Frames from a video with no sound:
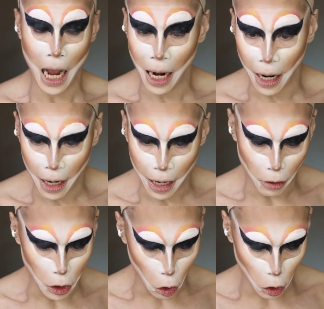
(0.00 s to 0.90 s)
the eyeliner, and
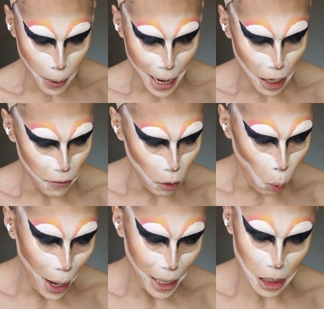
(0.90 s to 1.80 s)
now she goes back in with the
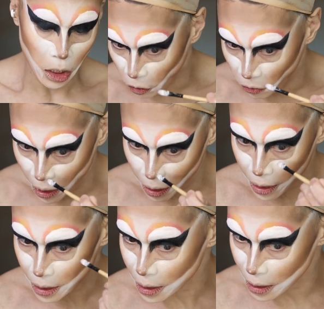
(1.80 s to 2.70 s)
white to fill in
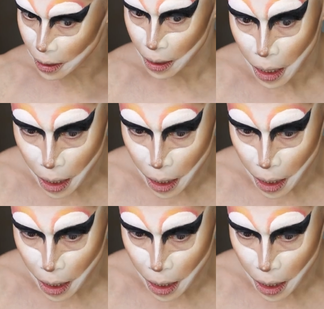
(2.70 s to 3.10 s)
this